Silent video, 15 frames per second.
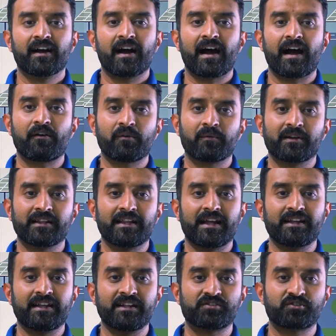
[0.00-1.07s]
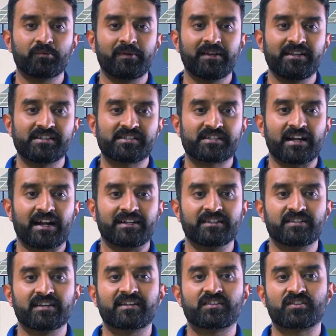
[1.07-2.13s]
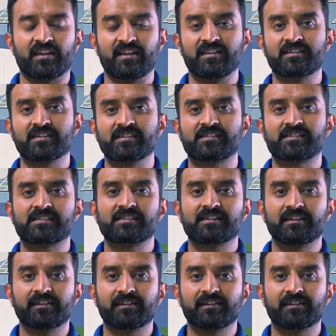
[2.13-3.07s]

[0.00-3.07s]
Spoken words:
However, there needs to be strategic changes